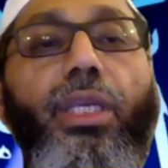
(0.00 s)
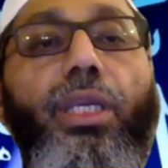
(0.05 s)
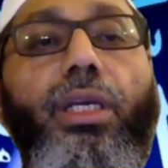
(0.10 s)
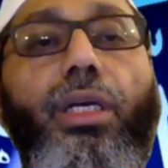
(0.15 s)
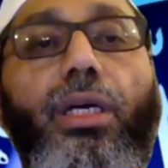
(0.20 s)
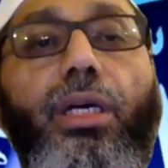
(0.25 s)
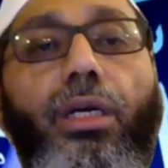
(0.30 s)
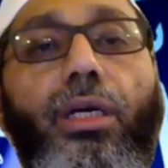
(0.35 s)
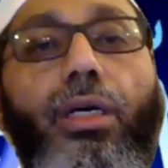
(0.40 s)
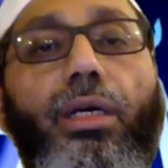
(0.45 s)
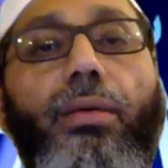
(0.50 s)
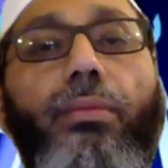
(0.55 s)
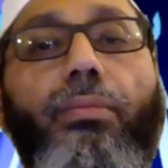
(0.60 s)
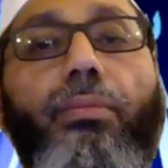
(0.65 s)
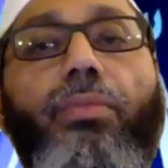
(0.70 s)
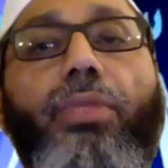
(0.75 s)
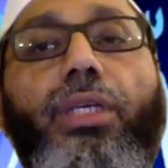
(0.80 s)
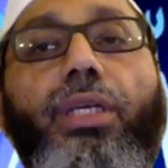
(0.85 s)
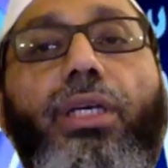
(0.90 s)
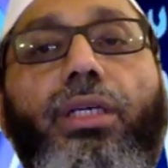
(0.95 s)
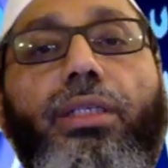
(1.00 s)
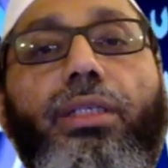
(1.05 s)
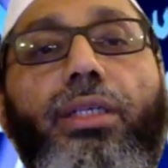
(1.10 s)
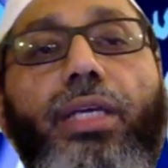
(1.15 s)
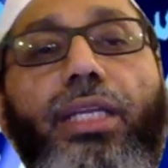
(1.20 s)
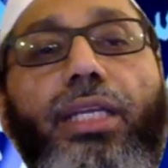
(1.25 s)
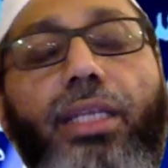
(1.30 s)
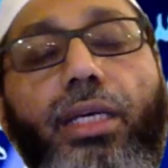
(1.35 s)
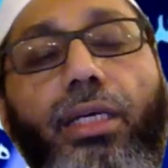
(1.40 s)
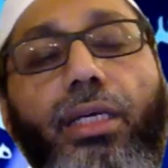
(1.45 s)

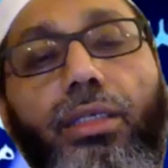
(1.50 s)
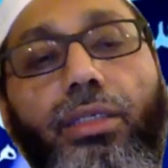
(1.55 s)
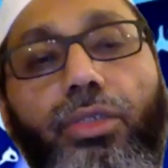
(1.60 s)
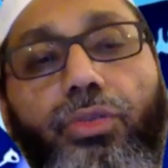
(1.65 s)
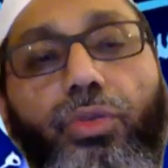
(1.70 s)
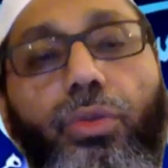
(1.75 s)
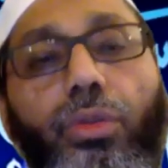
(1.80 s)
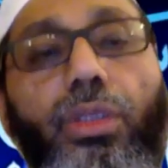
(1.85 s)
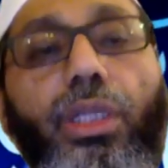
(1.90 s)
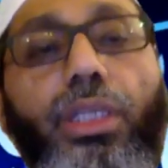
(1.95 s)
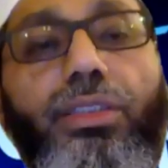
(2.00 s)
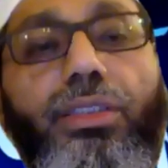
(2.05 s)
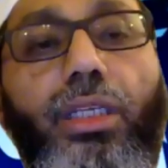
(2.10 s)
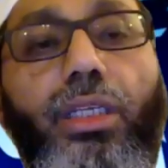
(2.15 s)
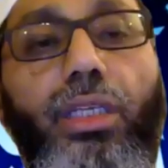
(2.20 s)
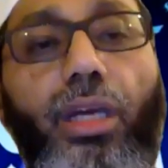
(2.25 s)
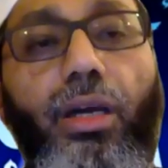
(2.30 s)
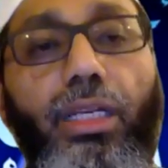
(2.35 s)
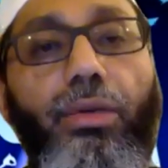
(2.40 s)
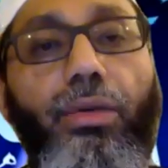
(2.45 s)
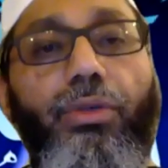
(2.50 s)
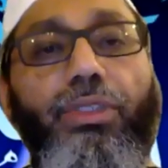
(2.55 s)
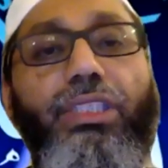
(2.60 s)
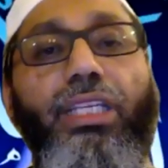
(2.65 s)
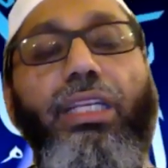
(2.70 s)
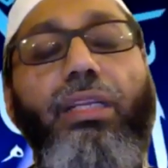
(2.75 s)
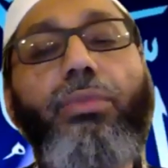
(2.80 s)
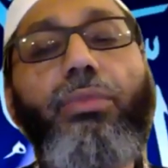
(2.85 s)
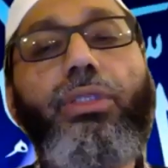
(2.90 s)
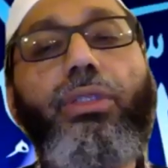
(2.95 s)
And Rasulullah sallallahu alayhi wa
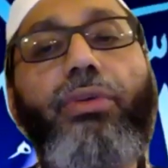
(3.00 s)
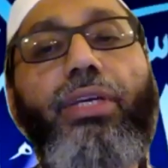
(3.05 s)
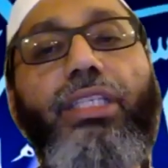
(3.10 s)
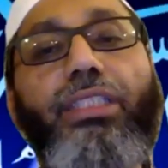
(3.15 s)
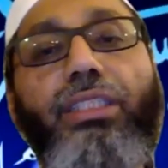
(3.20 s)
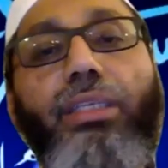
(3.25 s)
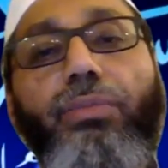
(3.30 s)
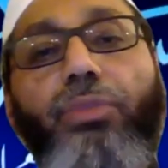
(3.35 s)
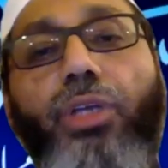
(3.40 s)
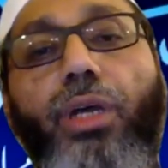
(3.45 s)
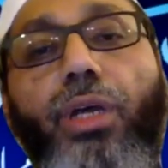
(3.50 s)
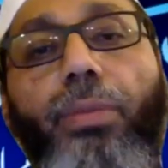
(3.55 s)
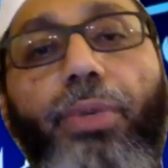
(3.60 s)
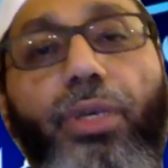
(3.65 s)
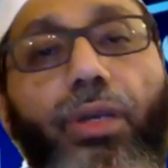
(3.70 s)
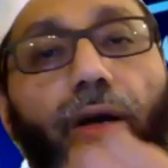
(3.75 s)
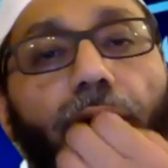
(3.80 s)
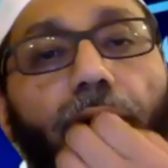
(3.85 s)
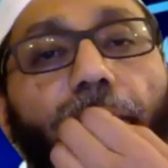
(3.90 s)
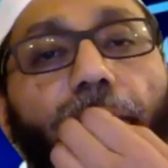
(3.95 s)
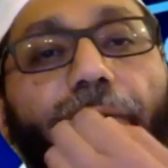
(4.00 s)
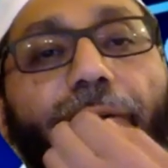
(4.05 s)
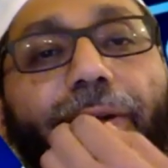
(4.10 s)
sallam, on the very same topic of